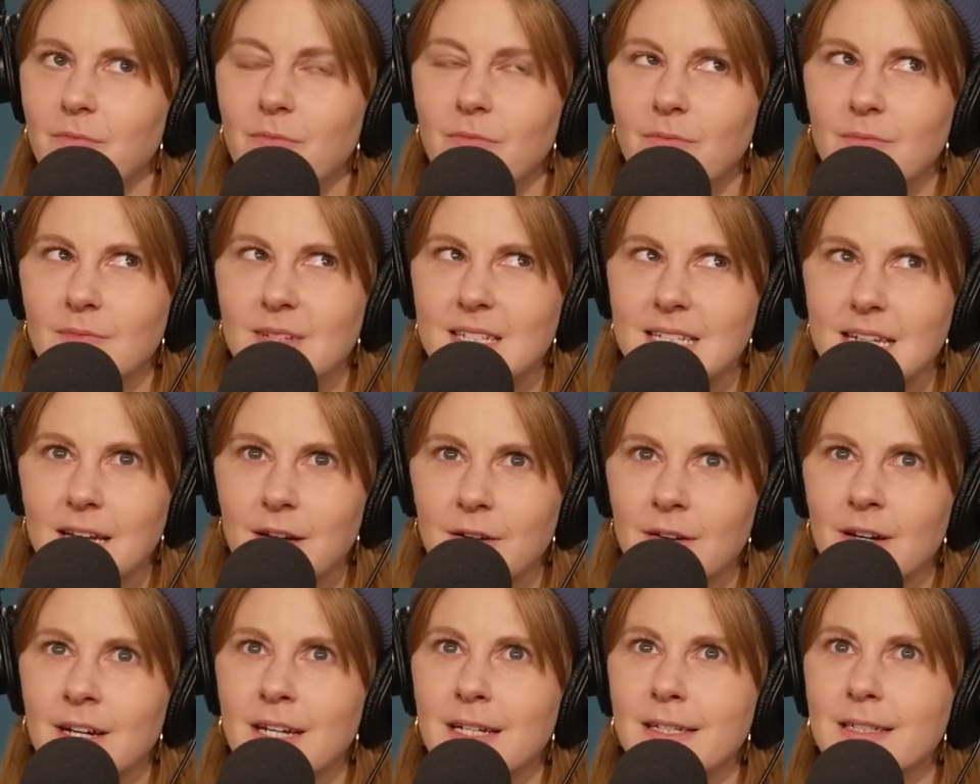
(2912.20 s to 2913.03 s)

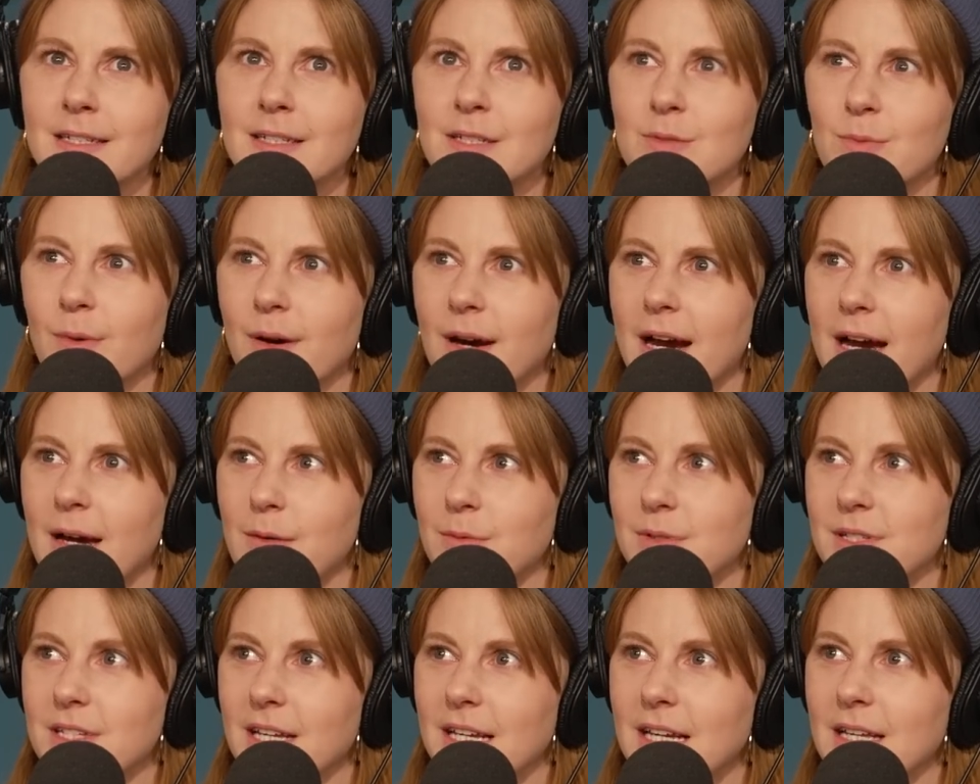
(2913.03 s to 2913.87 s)
series where I
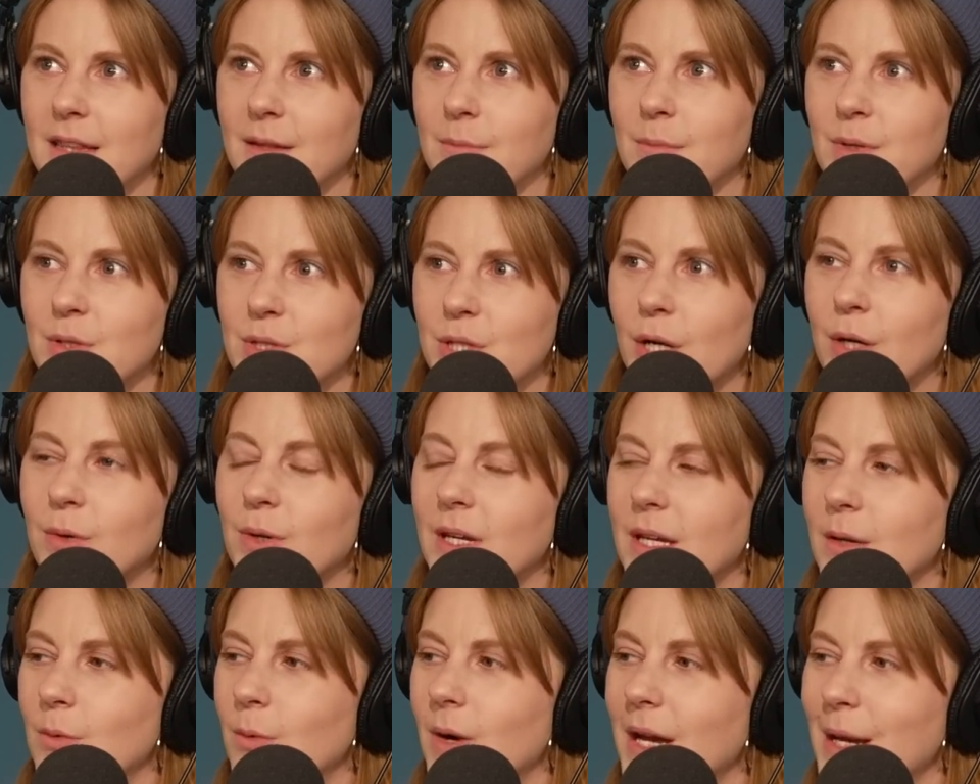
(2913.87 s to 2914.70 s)
was like in the most
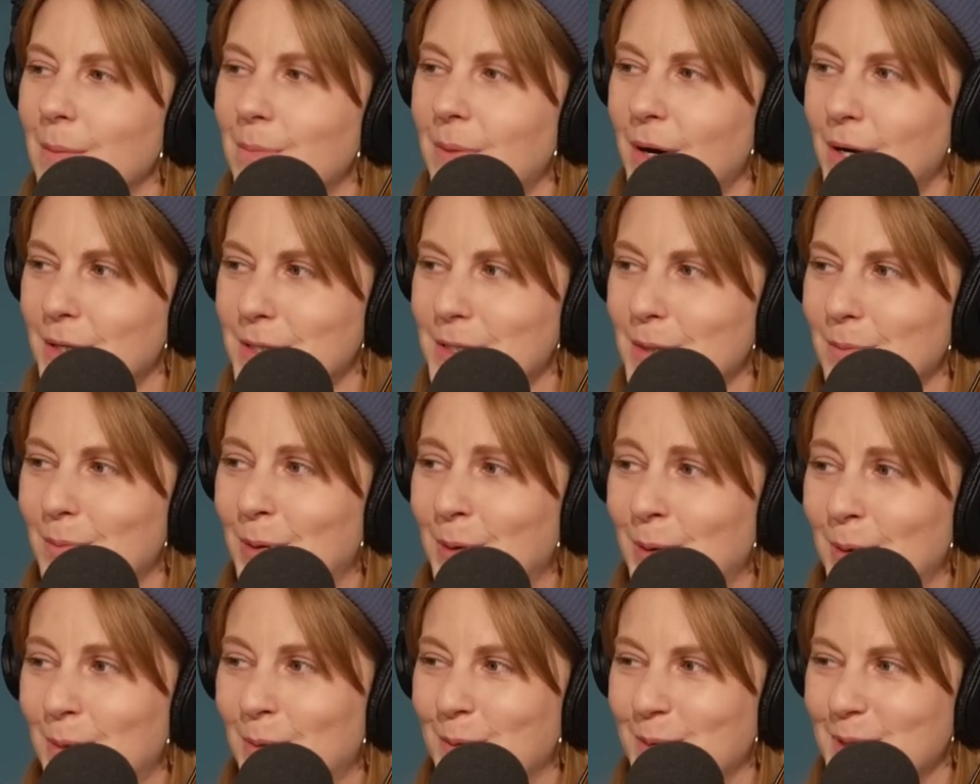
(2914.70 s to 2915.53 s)
hokey way
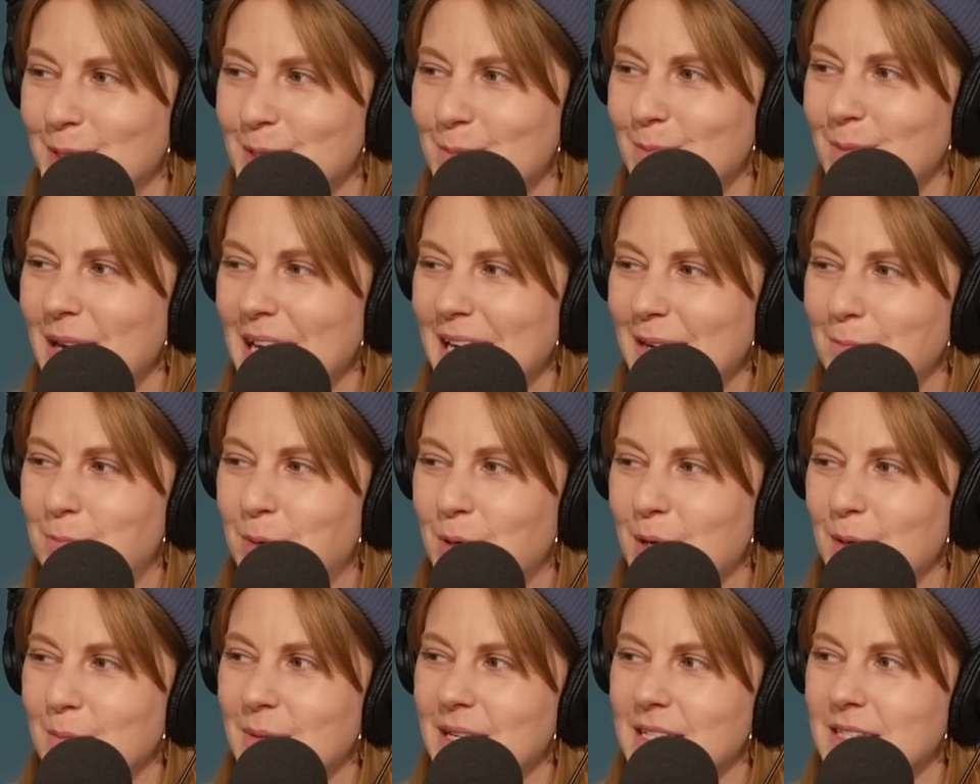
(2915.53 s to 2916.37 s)
possible, was
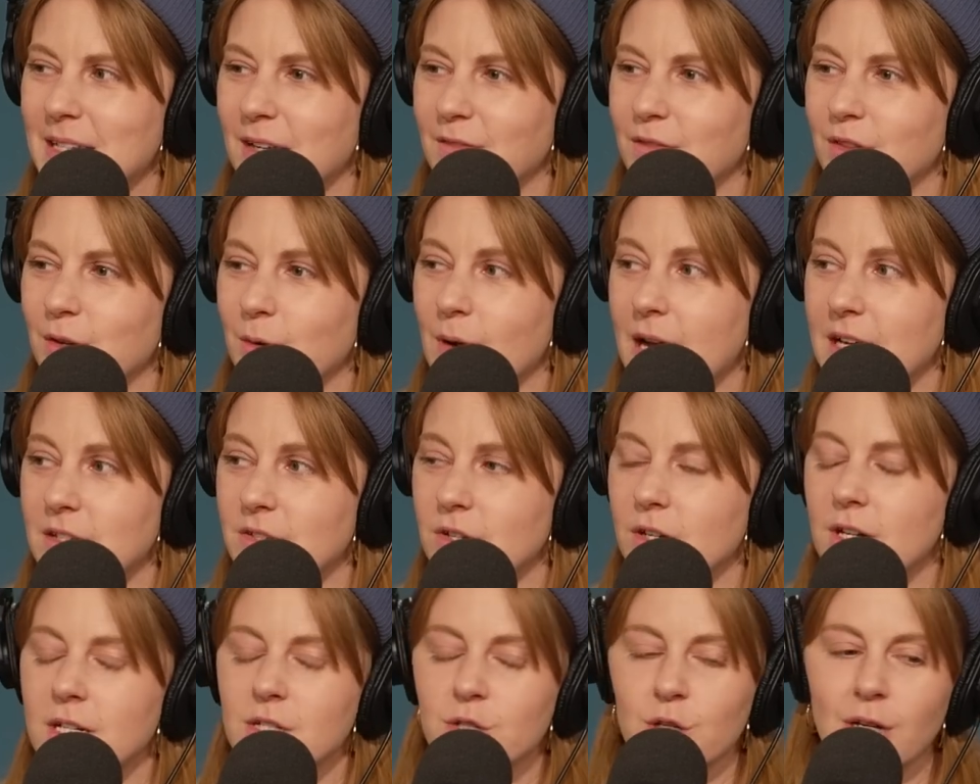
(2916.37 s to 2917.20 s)
putting myself through
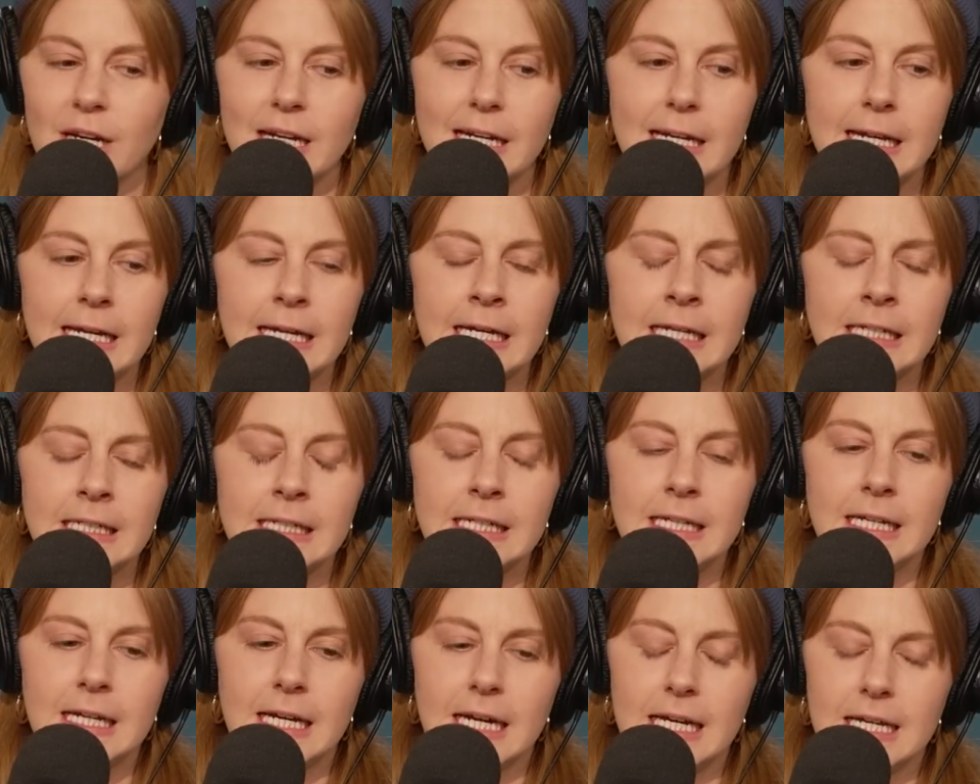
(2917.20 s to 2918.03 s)
astronaut training.
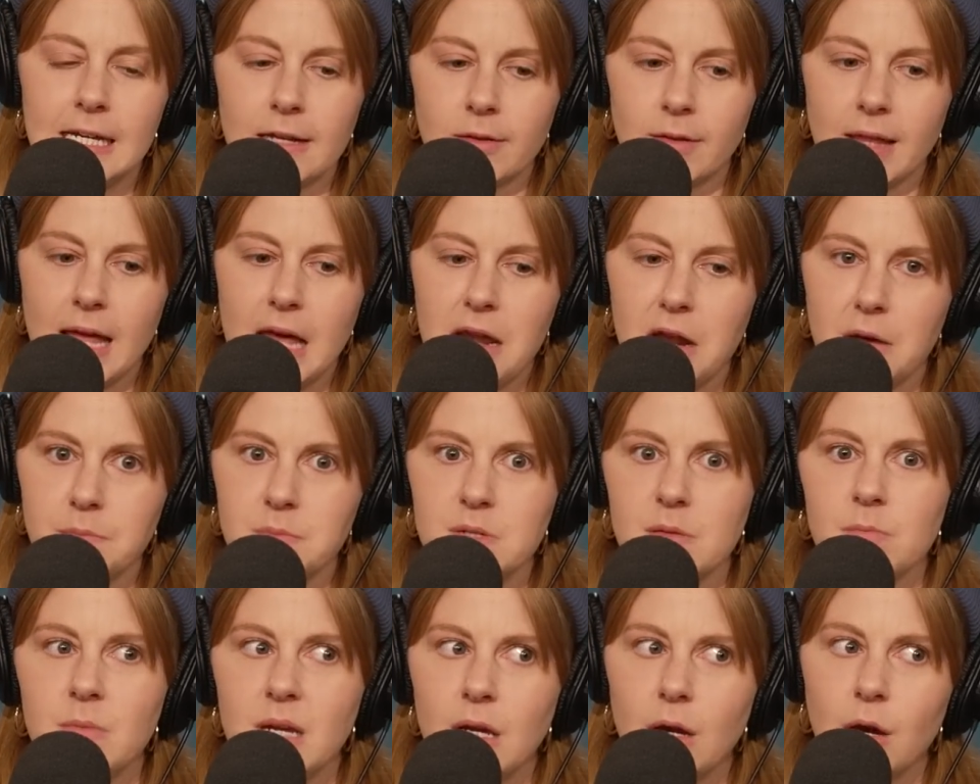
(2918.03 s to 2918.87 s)
And it led up
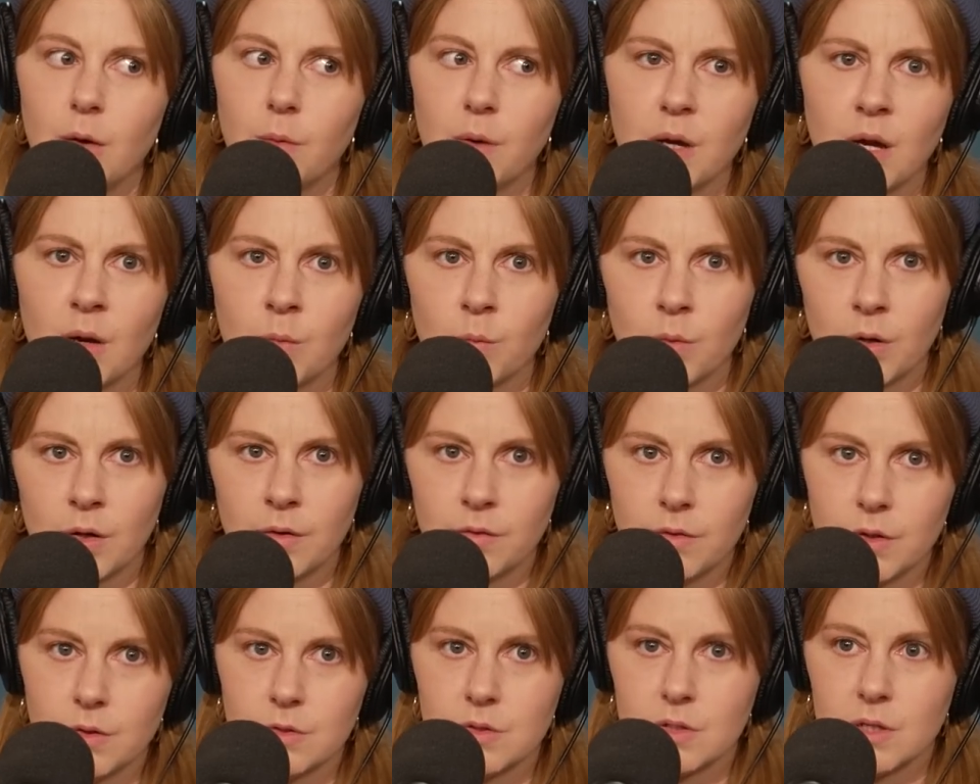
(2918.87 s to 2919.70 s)
to me going on one
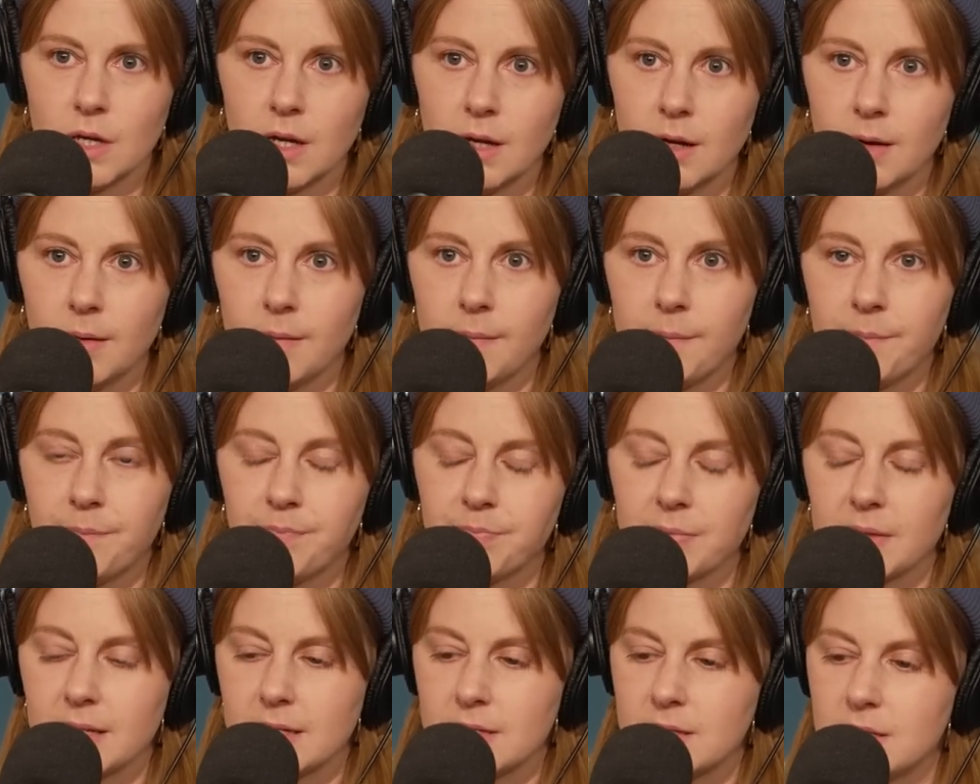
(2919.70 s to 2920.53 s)
of those
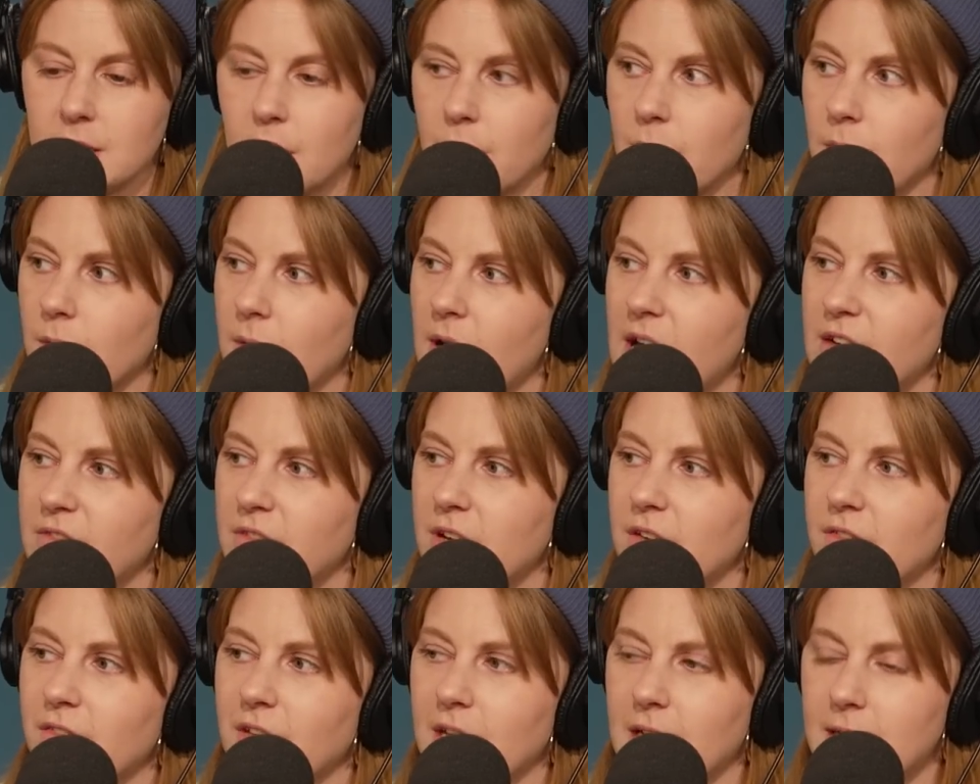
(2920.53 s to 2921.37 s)
zero
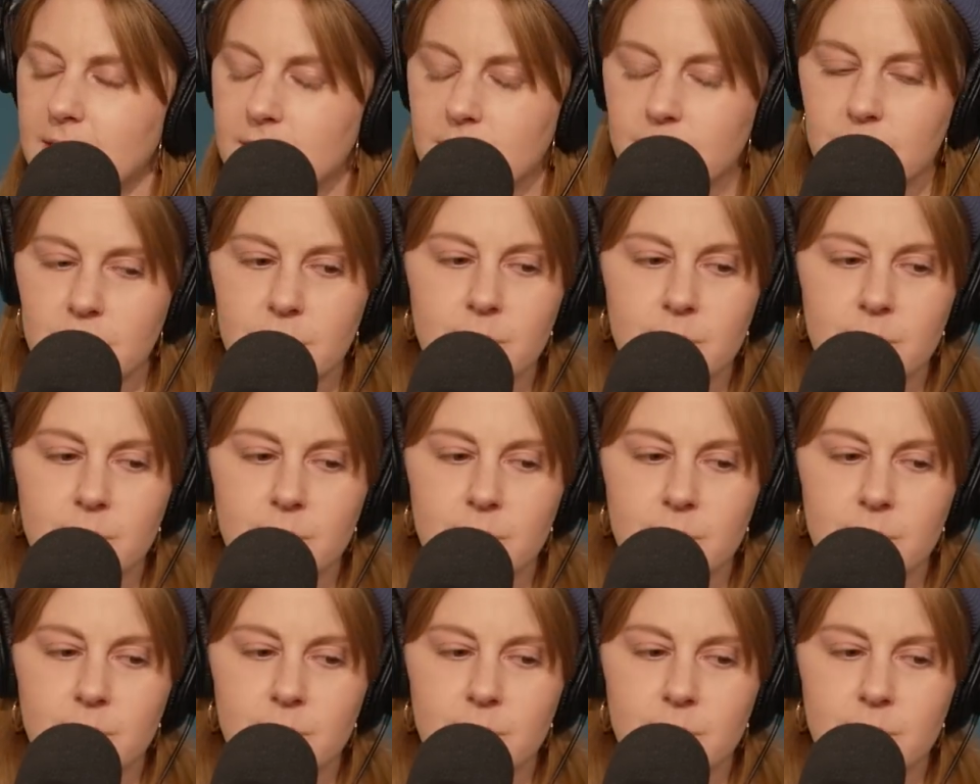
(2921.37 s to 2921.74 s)
gravity flights, which